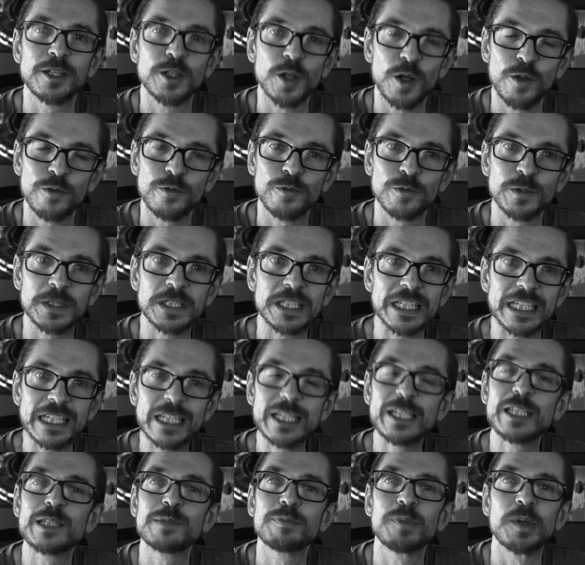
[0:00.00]
golf with the
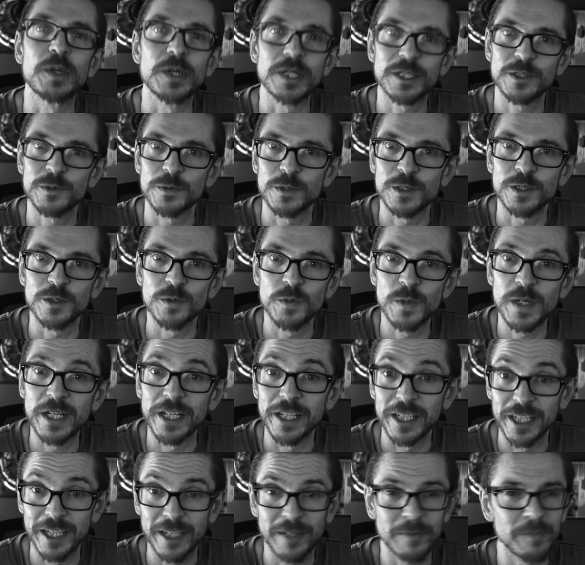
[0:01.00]
least points was the
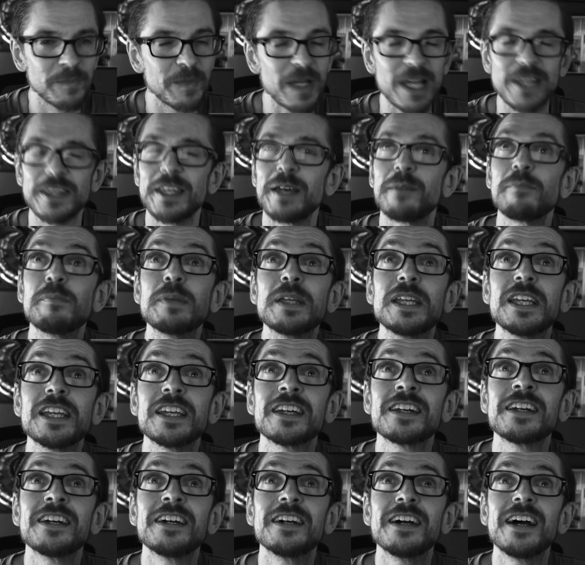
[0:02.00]
winner, and that
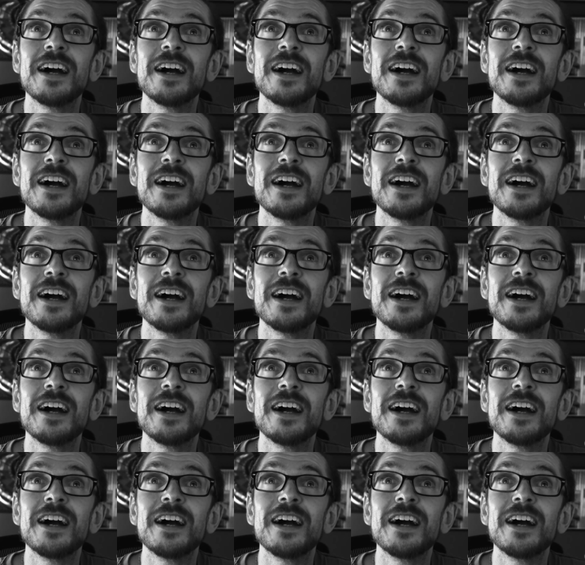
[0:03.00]
being